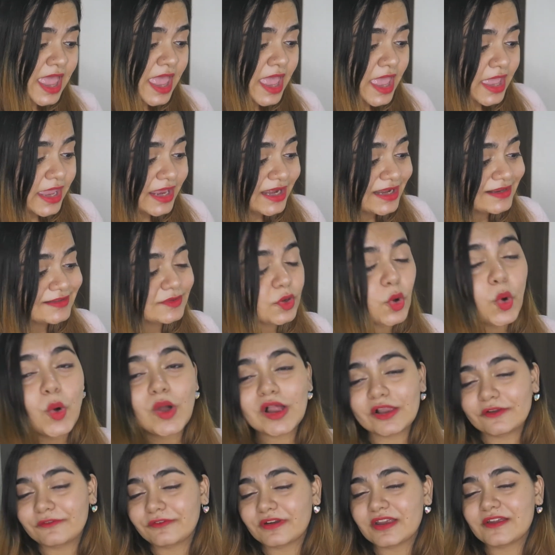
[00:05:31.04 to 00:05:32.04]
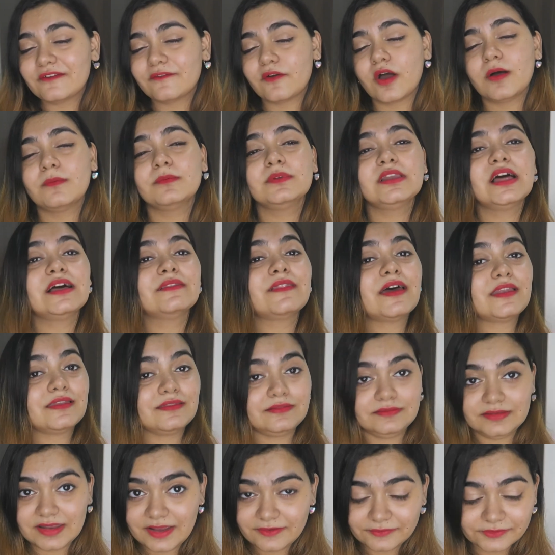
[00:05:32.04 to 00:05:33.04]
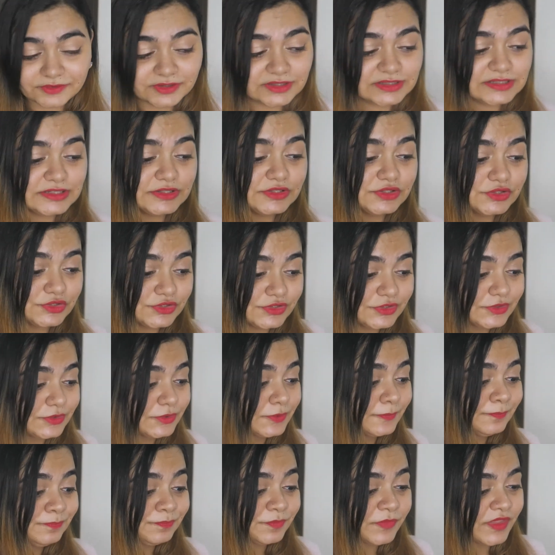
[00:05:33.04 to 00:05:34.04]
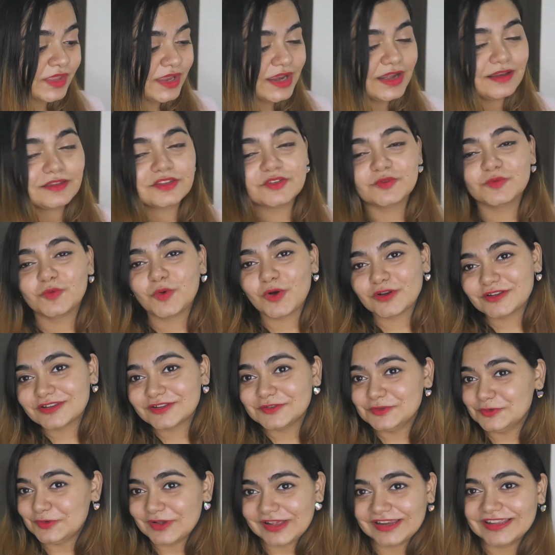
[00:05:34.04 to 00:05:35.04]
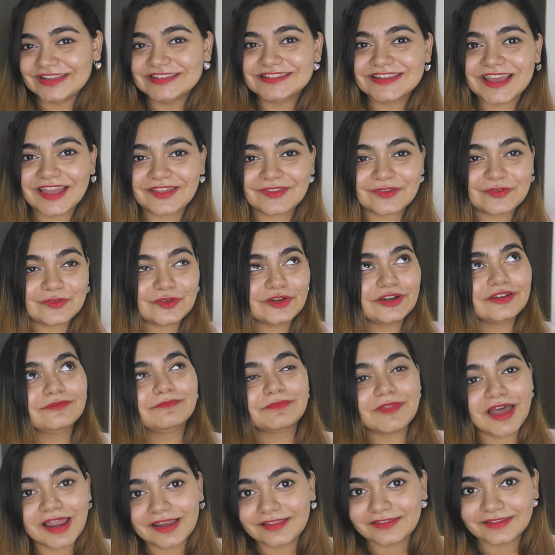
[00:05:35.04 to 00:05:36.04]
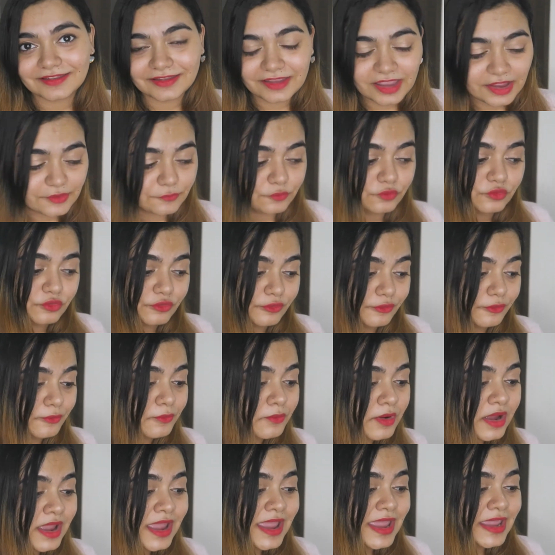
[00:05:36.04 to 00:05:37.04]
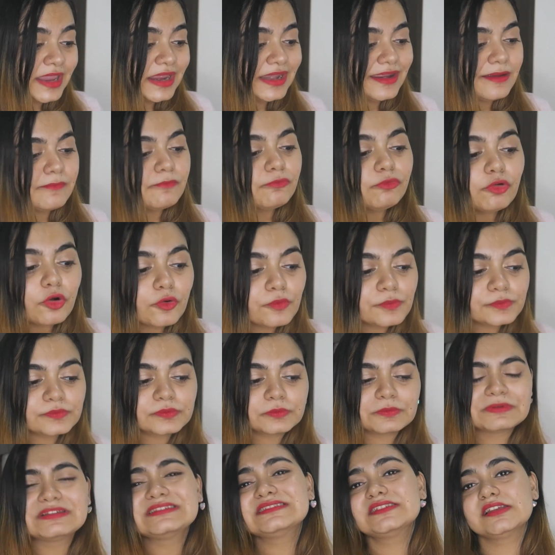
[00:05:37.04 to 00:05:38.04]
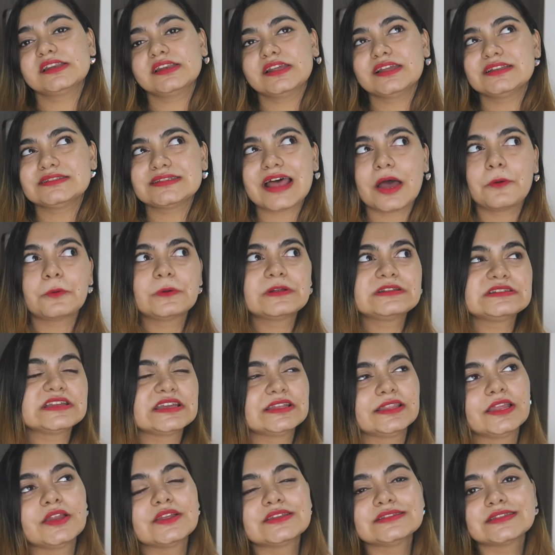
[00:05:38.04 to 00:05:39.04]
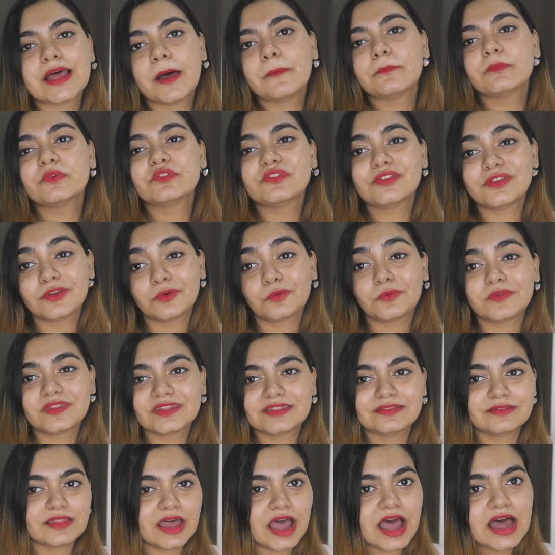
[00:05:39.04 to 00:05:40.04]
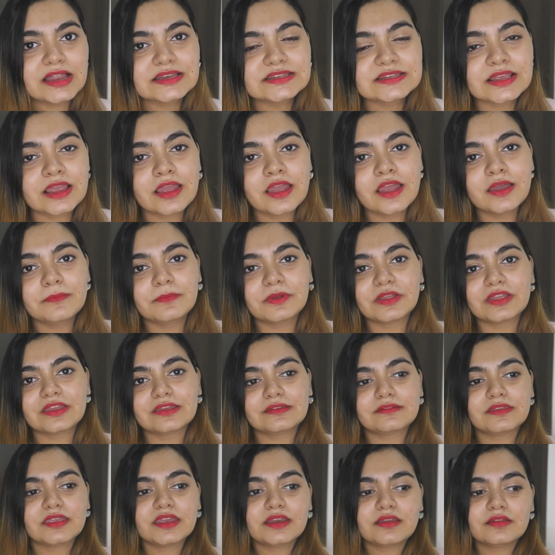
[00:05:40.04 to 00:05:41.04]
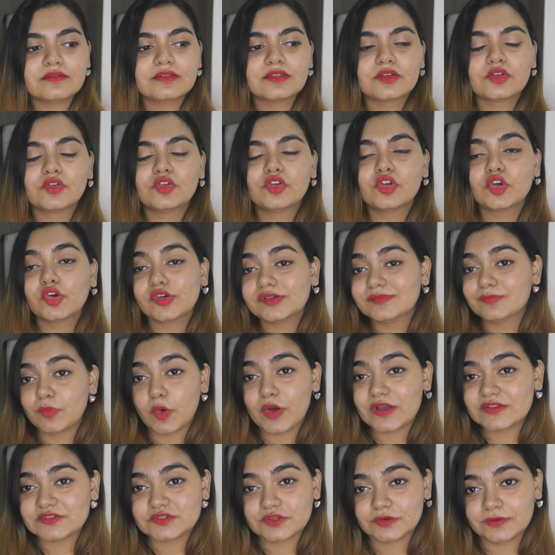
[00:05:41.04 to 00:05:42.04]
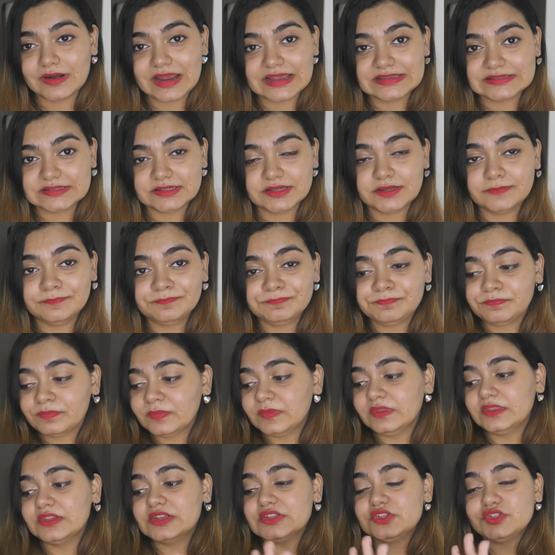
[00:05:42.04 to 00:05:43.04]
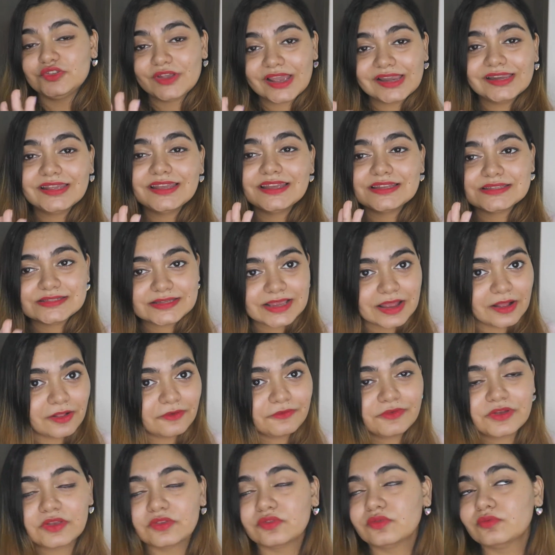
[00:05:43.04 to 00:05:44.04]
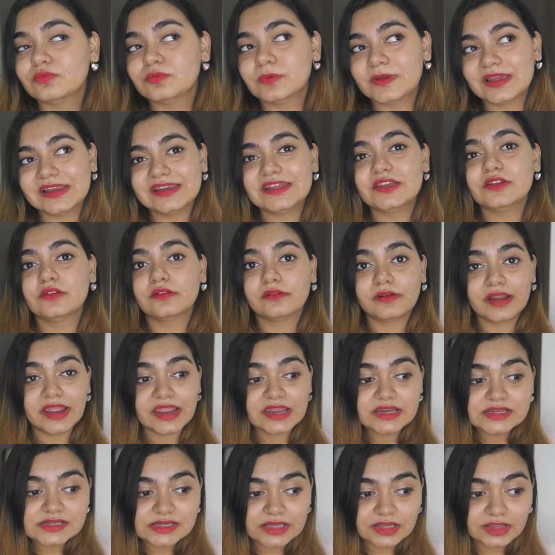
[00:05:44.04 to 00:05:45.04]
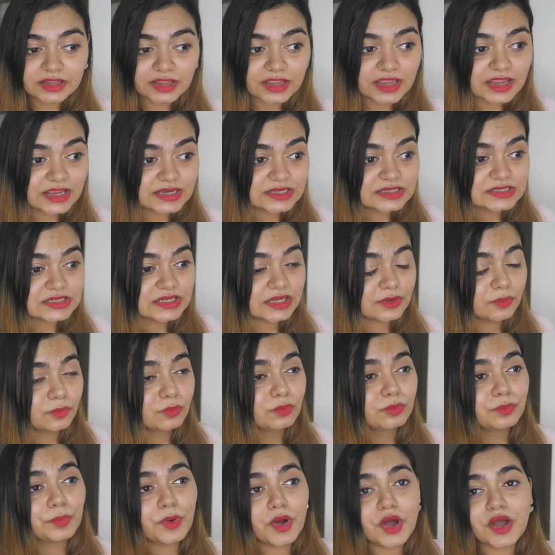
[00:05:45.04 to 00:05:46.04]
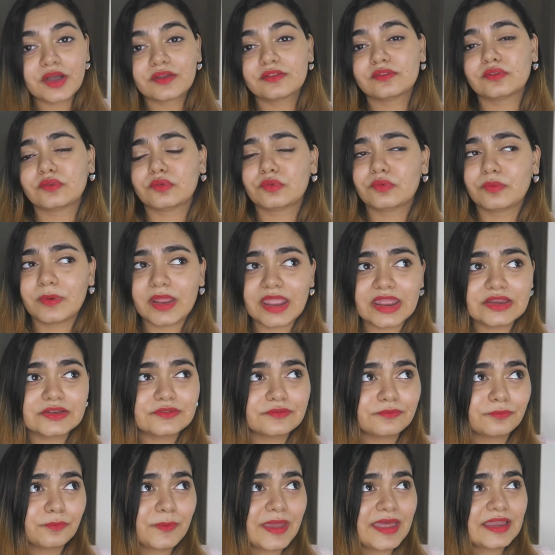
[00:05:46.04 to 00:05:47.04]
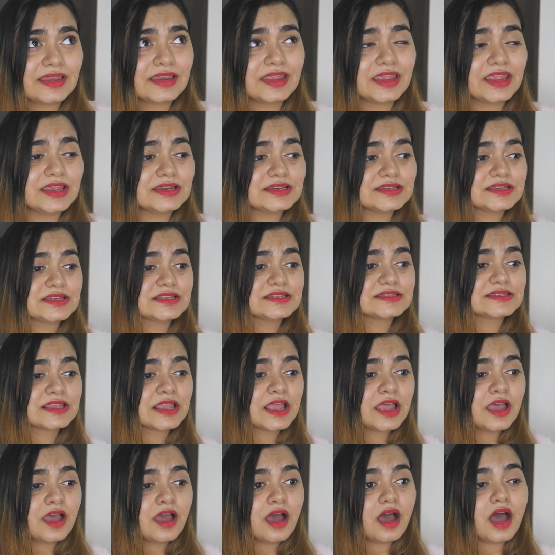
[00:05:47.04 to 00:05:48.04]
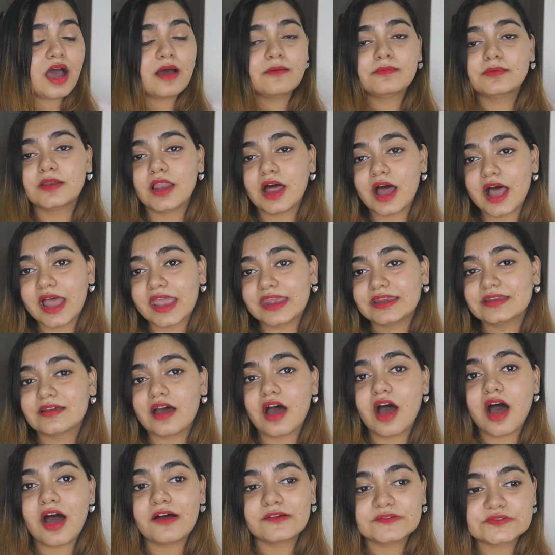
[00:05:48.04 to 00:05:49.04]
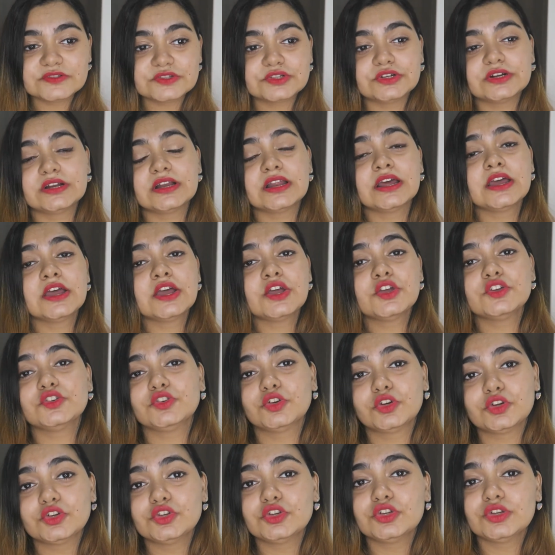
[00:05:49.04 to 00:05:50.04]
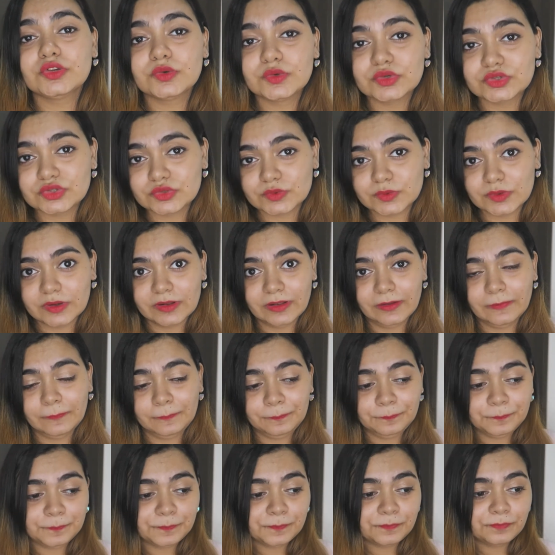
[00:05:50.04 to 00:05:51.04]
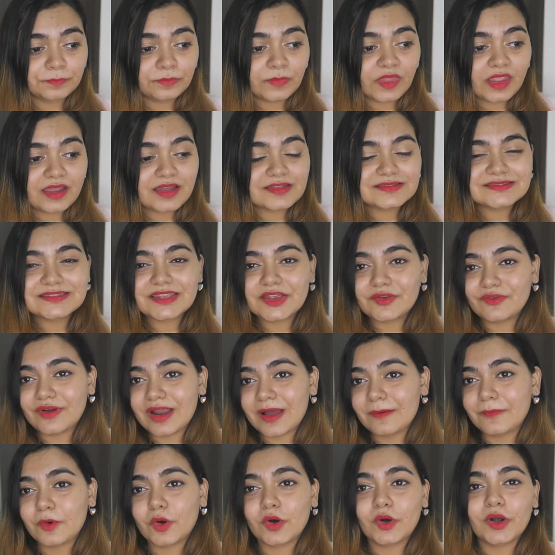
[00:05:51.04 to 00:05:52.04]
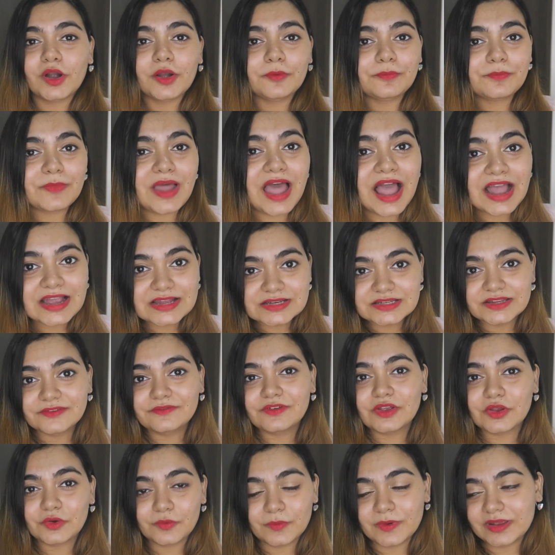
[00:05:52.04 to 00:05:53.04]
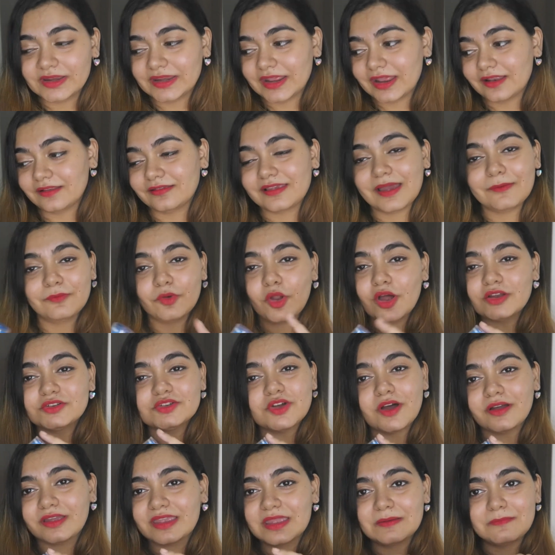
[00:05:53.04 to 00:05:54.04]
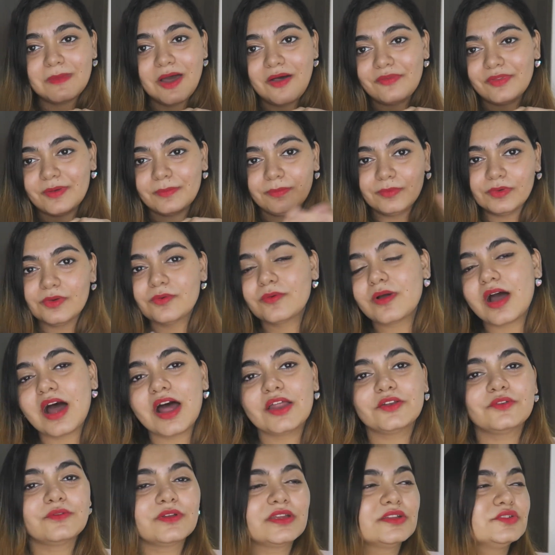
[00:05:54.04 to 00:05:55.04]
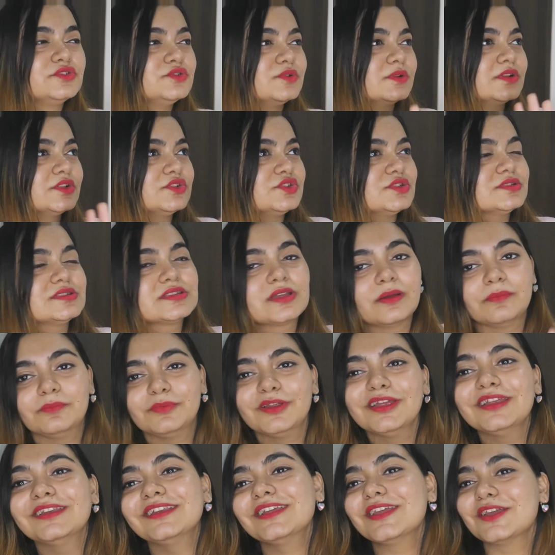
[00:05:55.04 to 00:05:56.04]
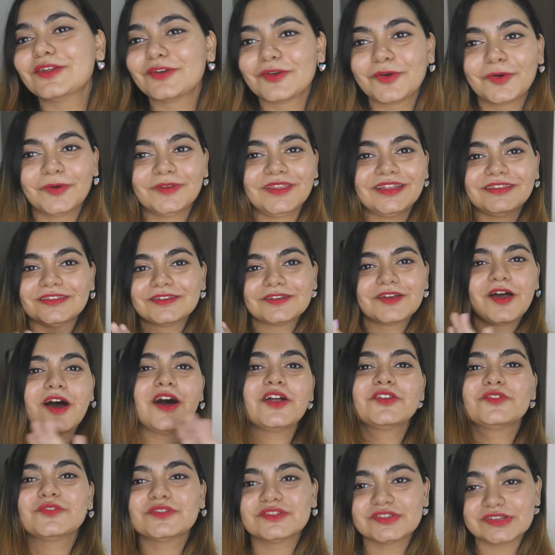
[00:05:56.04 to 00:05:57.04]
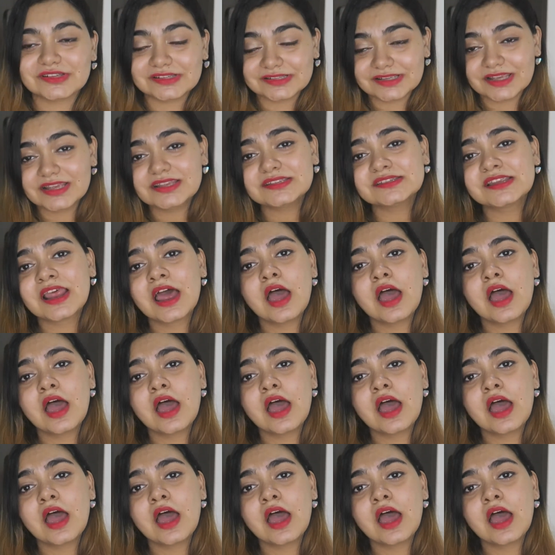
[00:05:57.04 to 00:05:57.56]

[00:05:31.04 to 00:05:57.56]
It is oil-free formula, that is definitely true. It is a water jelly texture, that is again true. It improves resilience, I would say there is some truth in that, because it is a good moisturizer. The jelly itself is really great. It works great when it is applied after the usual serum or active ingredients. I'm not talking about the blue cartridge. You can just completely ignore that the cartridge exists.